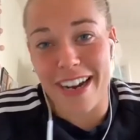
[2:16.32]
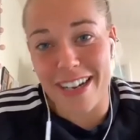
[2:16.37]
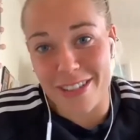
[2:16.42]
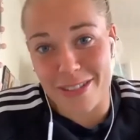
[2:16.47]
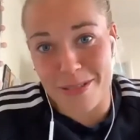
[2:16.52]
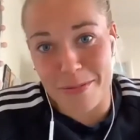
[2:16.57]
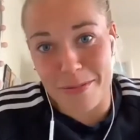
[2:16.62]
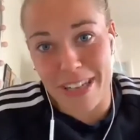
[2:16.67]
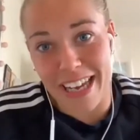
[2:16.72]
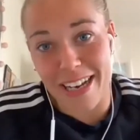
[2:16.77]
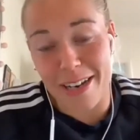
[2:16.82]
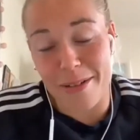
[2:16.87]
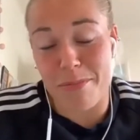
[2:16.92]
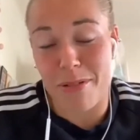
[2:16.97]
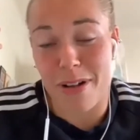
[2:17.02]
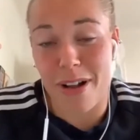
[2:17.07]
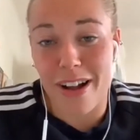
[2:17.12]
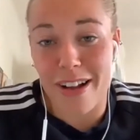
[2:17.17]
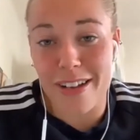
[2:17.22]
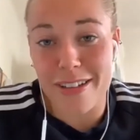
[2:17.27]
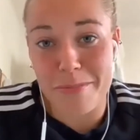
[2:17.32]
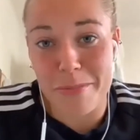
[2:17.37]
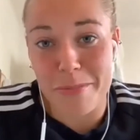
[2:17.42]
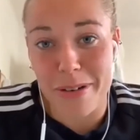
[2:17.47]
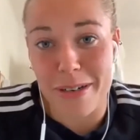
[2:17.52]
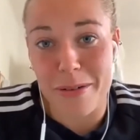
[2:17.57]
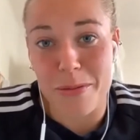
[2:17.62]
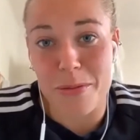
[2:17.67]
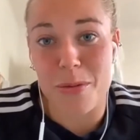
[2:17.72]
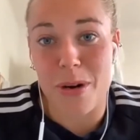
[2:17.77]
to get it blonde, but
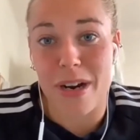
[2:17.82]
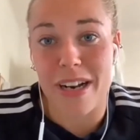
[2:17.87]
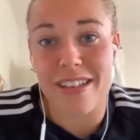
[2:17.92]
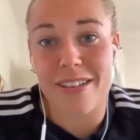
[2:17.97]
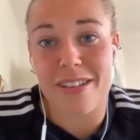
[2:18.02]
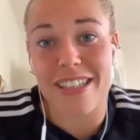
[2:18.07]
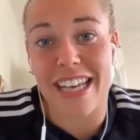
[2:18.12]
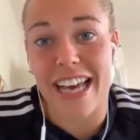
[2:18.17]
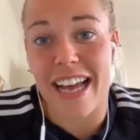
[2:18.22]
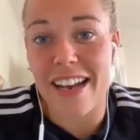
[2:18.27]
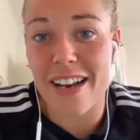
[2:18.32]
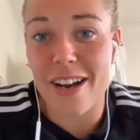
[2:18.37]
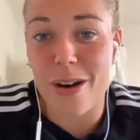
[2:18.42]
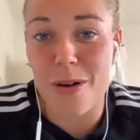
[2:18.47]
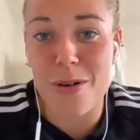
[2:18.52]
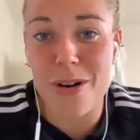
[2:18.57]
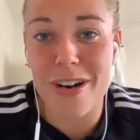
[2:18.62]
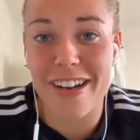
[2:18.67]
it went yellow.